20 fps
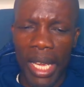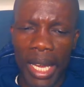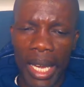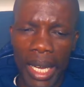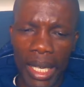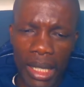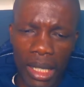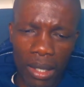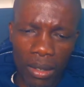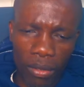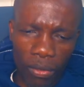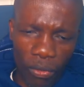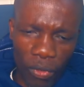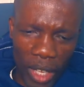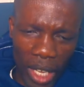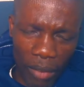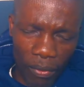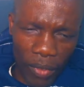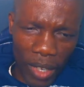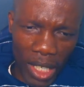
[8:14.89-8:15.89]
at
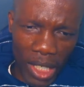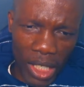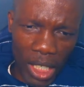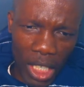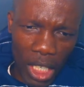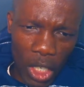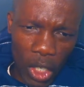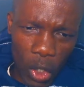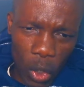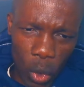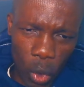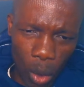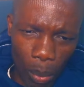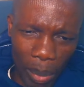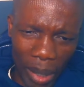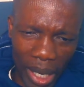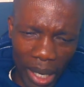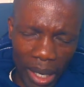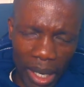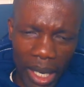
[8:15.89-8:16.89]
VFS
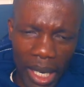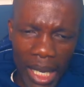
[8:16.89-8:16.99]
Global.